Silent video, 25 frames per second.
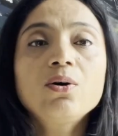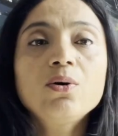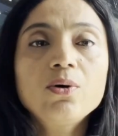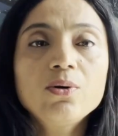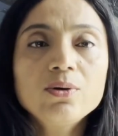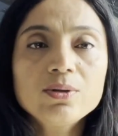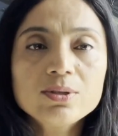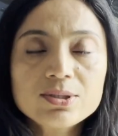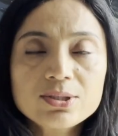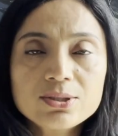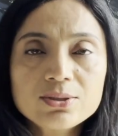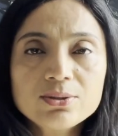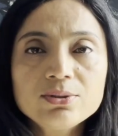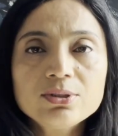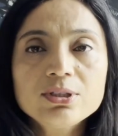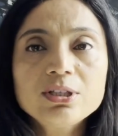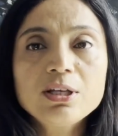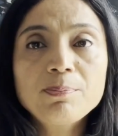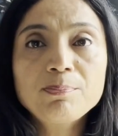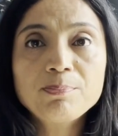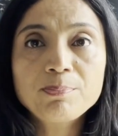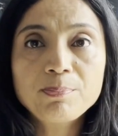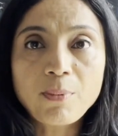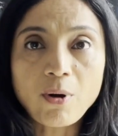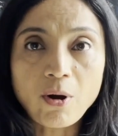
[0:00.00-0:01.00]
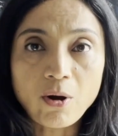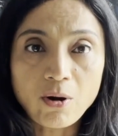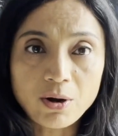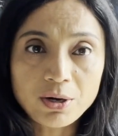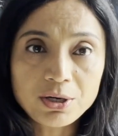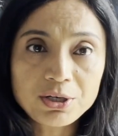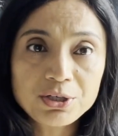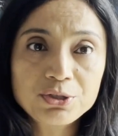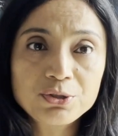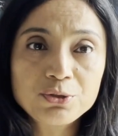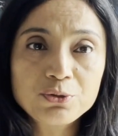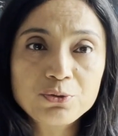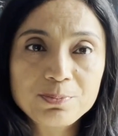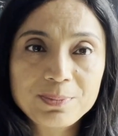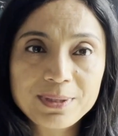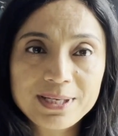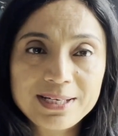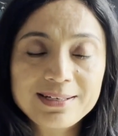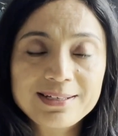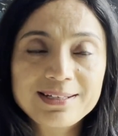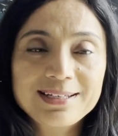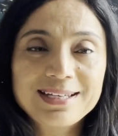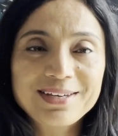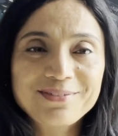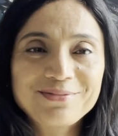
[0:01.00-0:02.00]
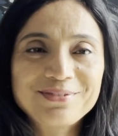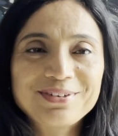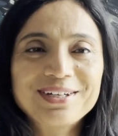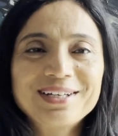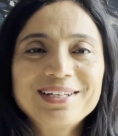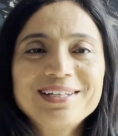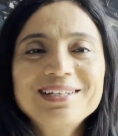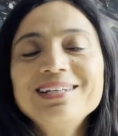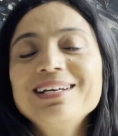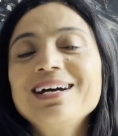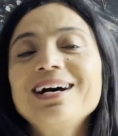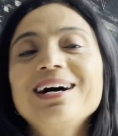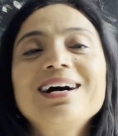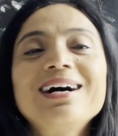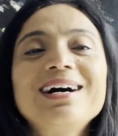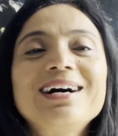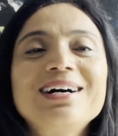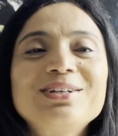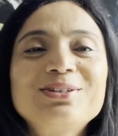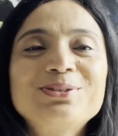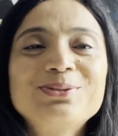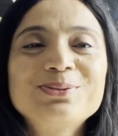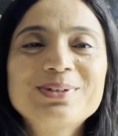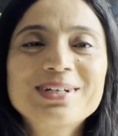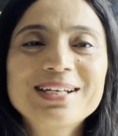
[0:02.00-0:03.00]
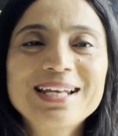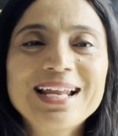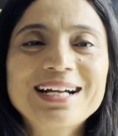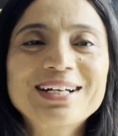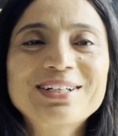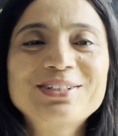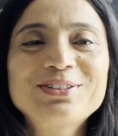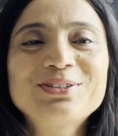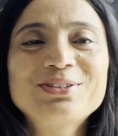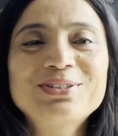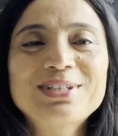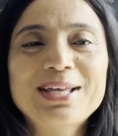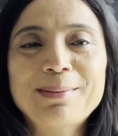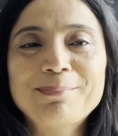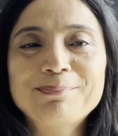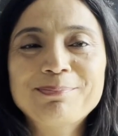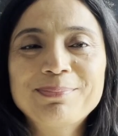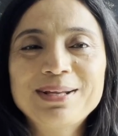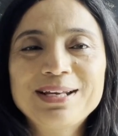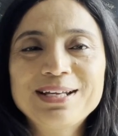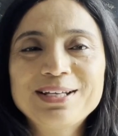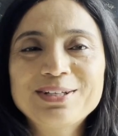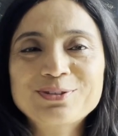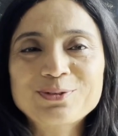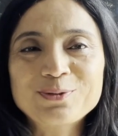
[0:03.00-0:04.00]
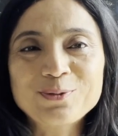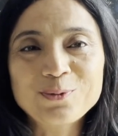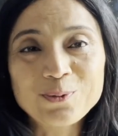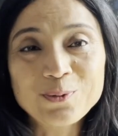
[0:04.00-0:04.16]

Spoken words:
Also, the pot you've been given to collect your sample is